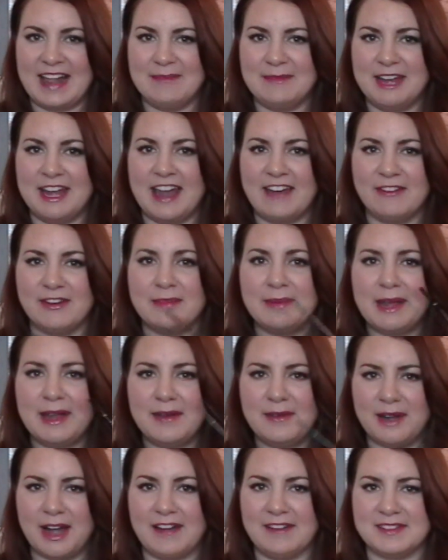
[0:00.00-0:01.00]
I mean, everybody
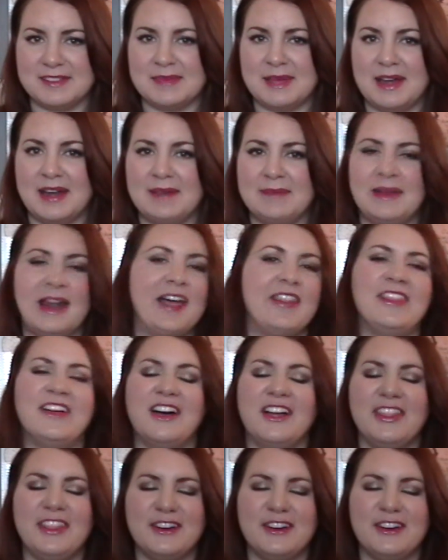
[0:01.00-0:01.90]
raves about it, but I thought